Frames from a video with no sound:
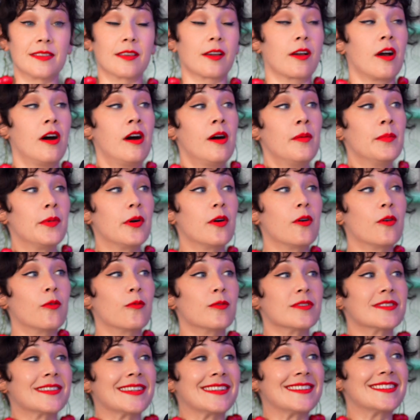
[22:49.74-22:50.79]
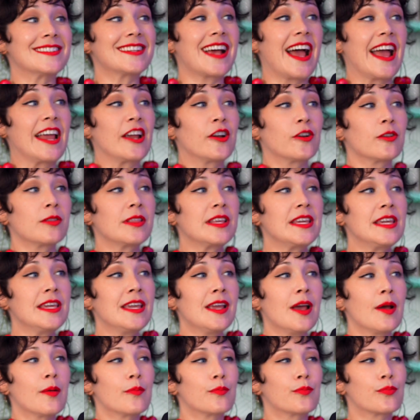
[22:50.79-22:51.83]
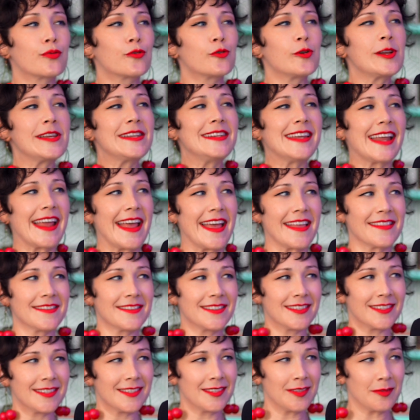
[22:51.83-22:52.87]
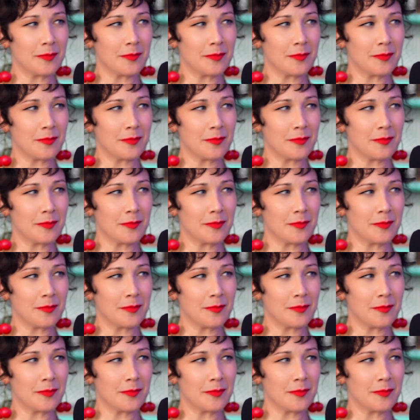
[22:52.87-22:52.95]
the combo was entirely pre-dance